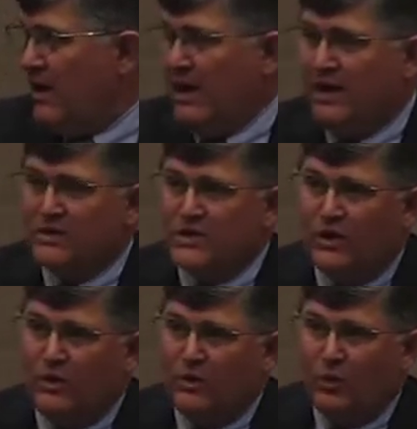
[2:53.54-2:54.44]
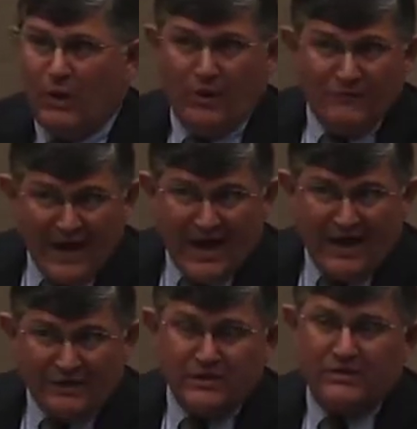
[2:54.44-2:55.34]
And so what we
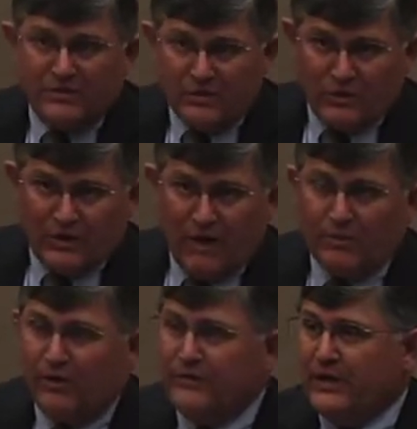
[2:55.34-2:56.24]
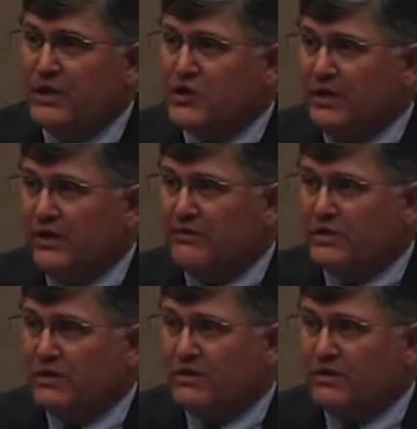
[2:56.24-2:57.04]
found through a number of initiatives